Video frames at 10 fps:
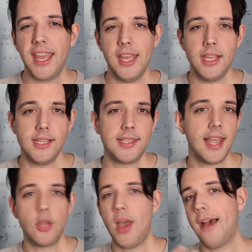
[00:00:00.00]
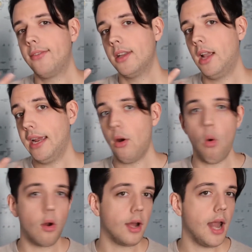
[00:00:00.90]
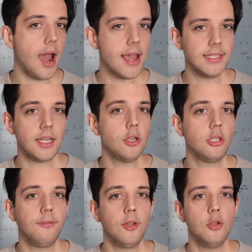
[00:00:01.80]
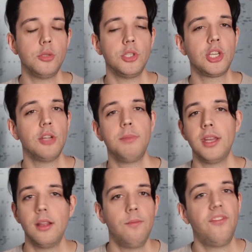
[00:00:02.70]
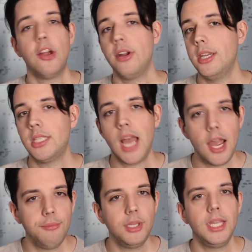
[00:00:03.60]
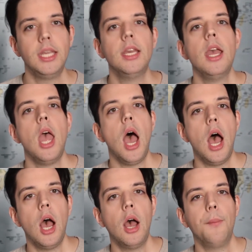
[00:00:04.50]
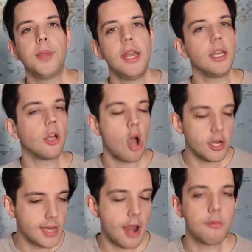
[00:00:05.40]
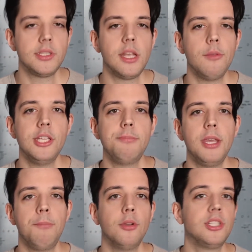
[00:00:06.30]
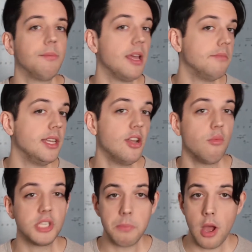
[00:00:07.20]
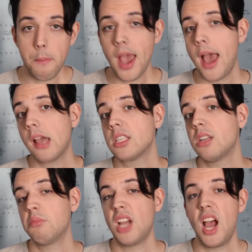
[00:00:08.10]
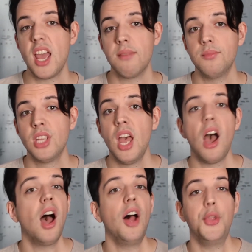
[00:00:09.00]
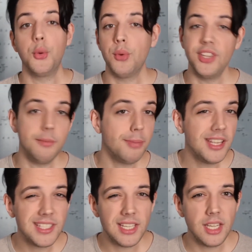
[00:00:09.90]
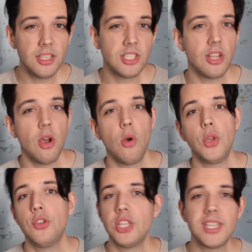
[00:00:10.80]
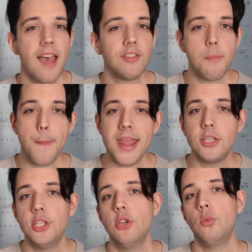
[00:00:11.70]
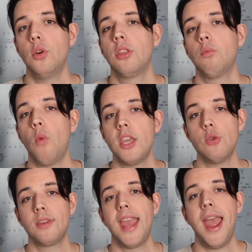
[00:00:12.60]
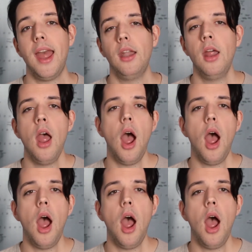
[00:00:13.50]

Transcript: is that you have to like organize interviews, which could be a very timely. Getting in contact with some of these people, sometimes they don't respond back, sometimes they're really busy, so you just have to make do with what you can